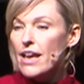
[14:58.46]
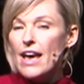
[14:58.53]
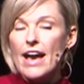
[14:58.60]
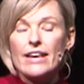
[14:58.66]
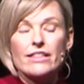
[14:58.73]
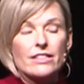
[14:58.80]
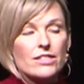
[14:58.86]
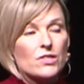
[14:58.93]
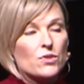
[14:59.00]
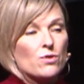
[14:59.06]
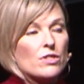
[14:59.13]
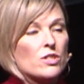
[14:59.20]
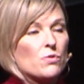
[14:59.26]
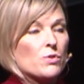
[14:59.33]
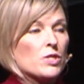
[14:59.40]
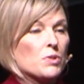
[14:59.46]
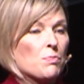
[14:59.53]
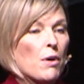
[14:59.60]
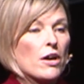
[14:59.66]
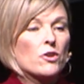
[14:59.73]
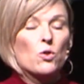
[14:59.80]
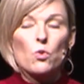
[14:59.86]
and then students
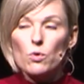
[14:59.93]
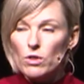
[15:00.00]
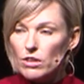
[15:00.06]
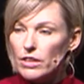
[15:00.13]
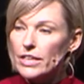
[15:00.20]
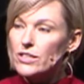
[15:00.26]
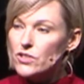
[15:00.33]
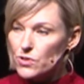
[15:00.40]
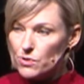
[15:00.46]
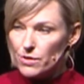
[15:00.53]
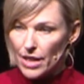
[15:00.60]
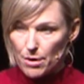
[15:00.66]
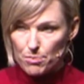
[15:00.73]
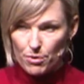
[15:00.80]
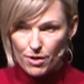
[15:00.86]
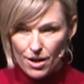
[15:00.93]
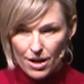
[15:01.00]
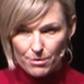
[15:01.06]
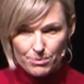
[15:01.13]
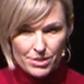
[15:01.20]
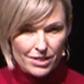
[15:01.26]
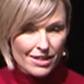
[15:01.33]
respond orally to that
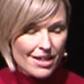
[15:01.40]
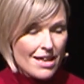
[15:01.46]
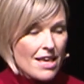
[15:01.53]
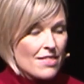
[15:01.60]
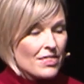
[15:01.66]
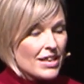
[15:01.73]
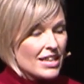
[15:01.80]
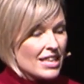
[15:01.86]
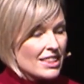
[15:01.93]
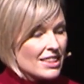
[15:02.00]
prompt. They can